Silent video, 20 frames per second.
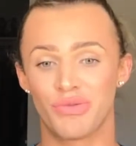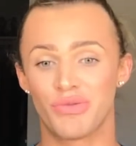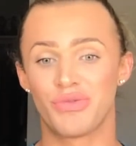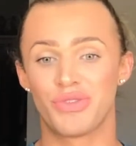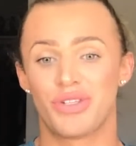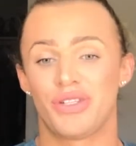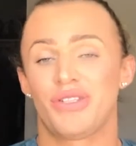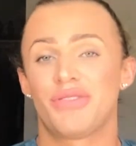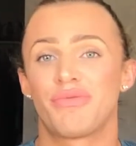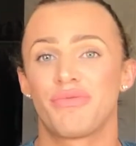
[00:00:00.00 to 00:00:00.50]

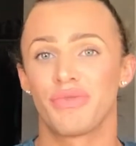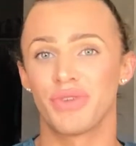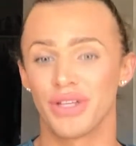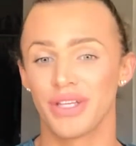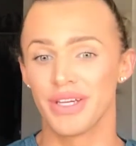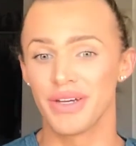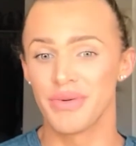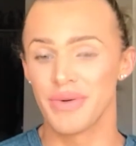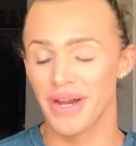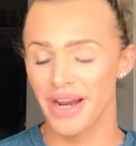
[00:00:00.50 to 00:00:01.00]
just
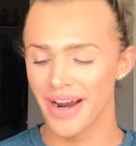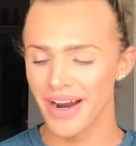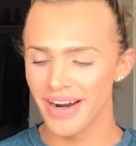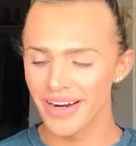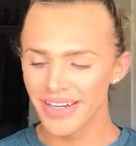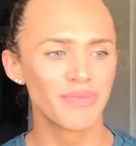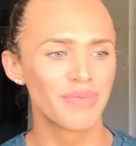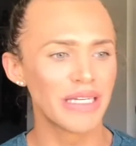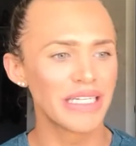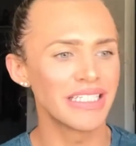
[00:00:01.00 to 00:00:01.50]
really
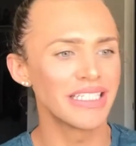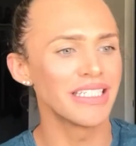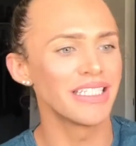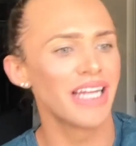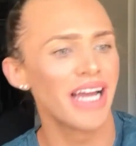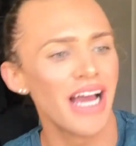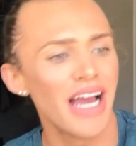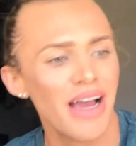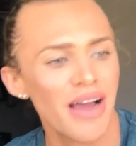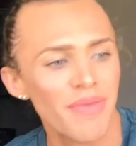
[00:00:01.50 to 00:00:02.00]
weird. BT
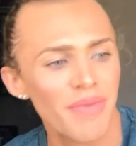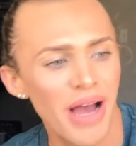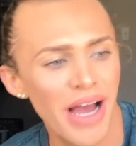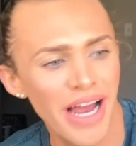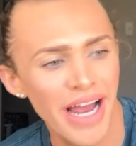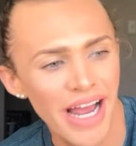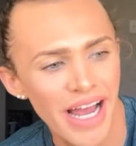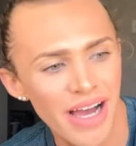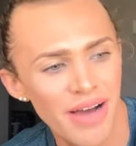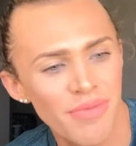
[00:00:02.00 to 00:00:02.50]
Dub, I
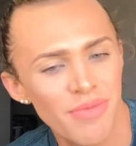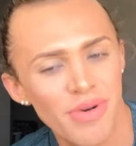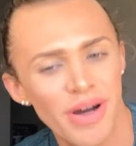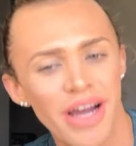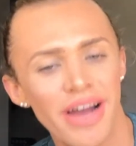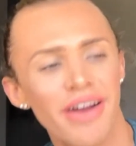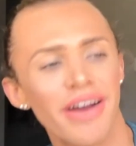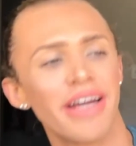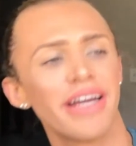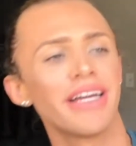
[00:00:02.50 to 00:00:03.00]
am
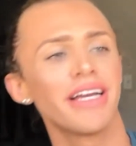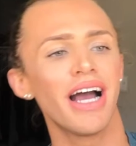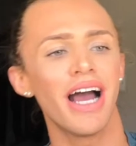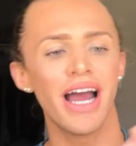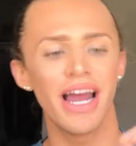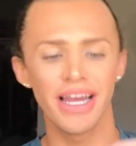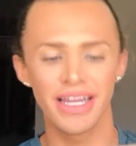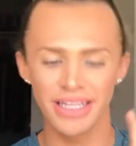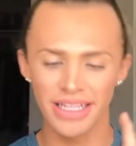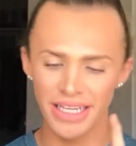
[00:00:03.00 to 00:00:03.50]
wearing
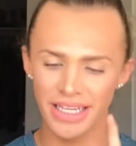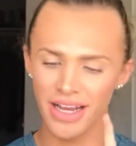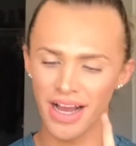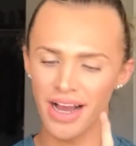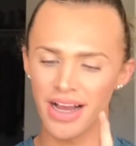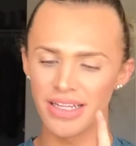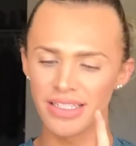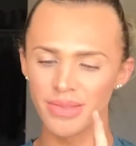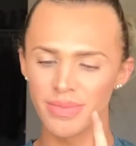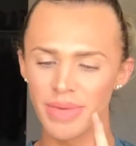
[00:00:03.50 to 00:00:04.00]
Kylie
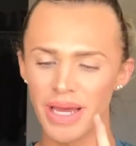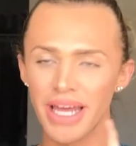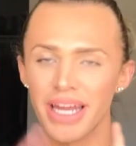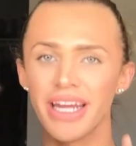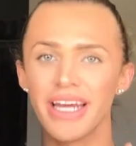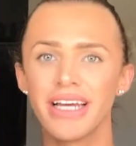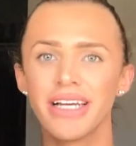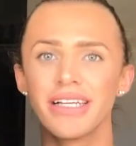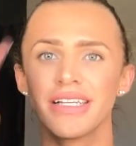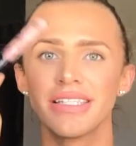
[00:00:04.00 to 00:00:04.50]

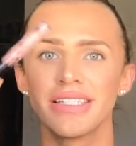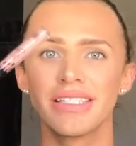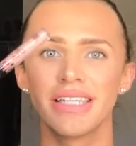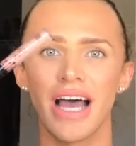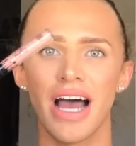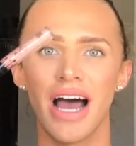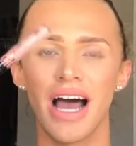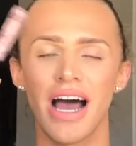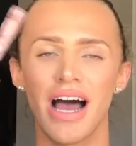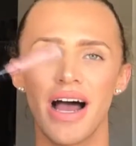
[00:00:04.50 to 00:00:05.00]
Cosmetics
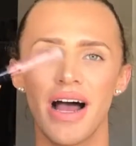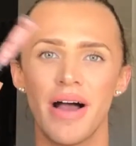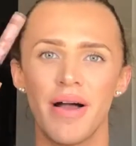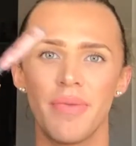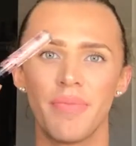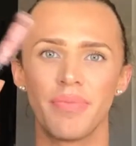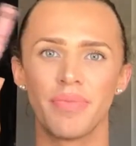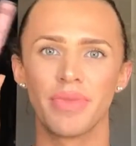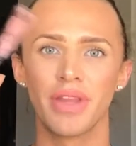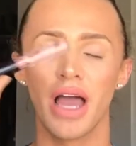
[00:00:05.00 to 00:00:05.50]

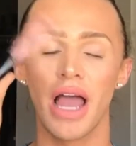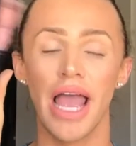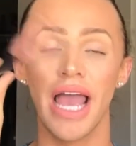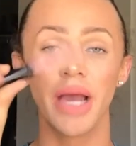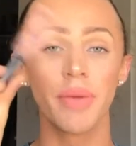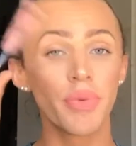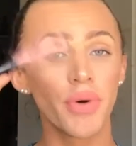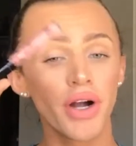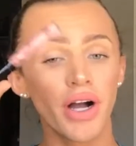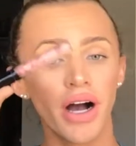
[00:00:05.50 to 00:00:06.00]

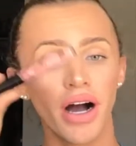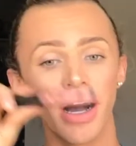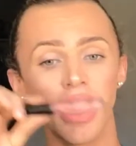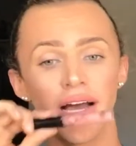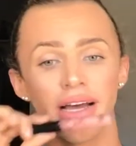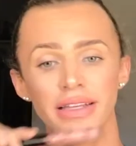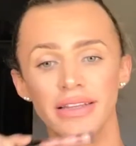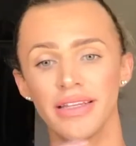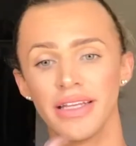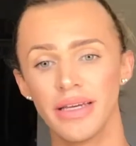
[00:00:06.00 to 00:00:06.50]

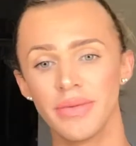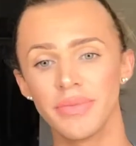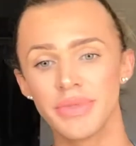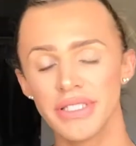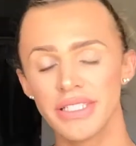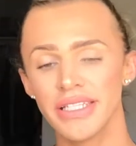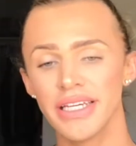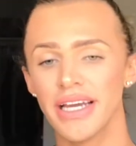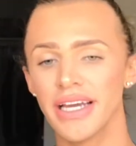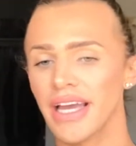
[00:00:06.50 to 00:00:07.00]
Apricot
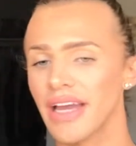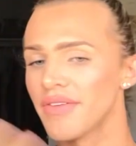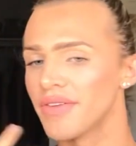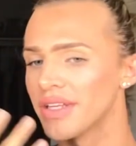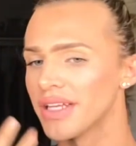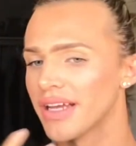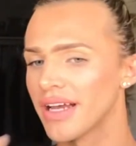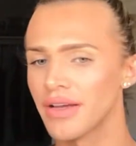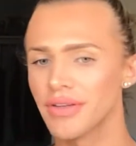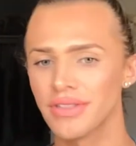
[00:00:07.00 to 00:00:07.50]
lipstick.
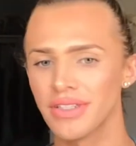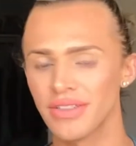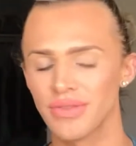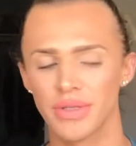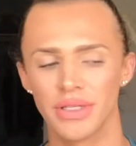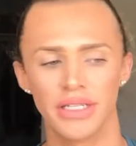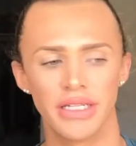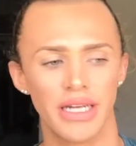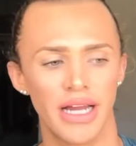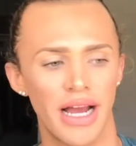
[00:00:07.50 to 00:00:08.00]
Everything else is
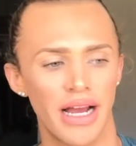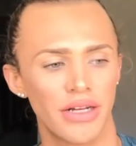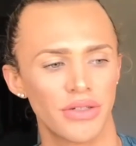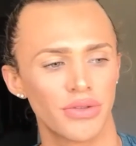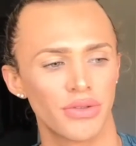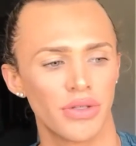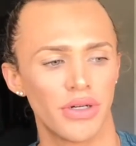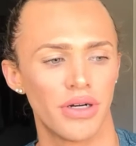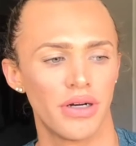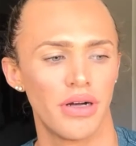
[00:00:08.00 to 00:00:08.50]
really
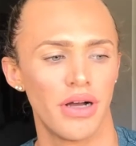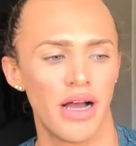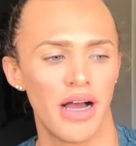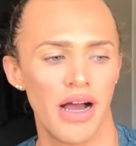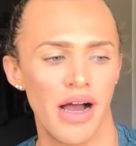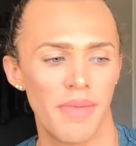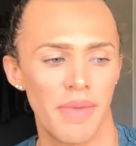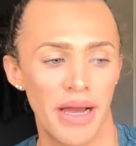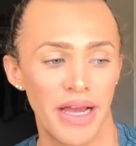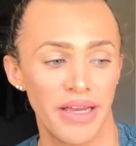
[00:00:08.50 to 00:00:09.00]
natural.
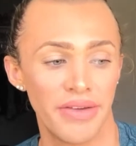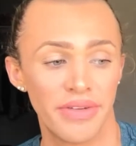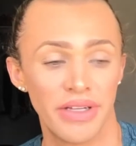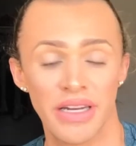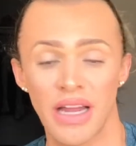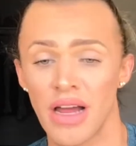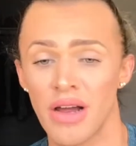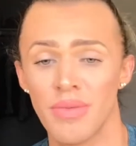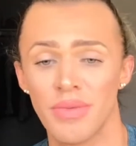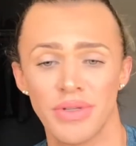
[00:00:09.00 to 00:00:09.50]

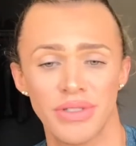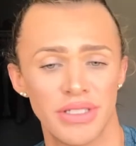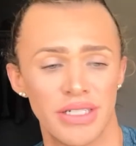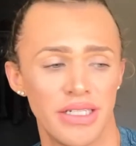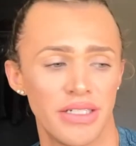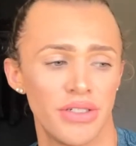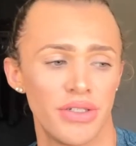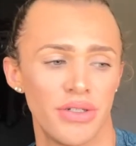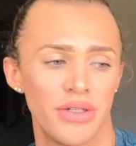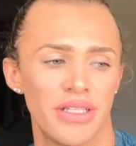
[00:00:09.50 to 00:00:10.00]
I almost
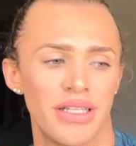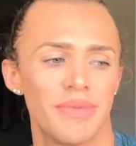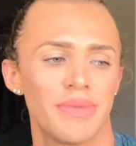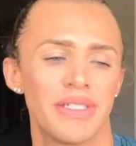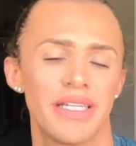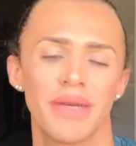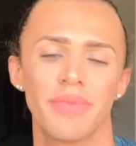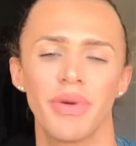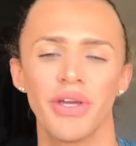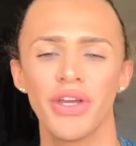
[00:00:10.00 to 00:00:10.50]
didn't do a
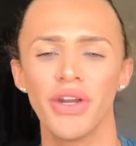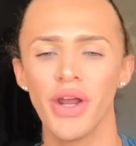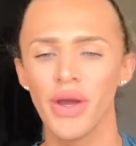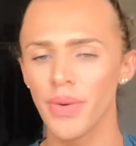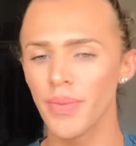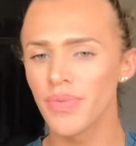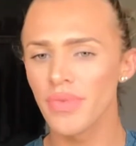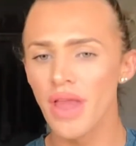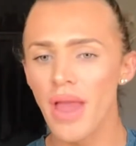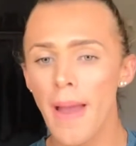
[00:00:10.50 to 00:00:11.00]
lipstick, but you
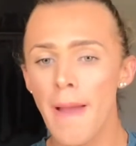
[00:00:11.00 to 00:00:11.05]
know,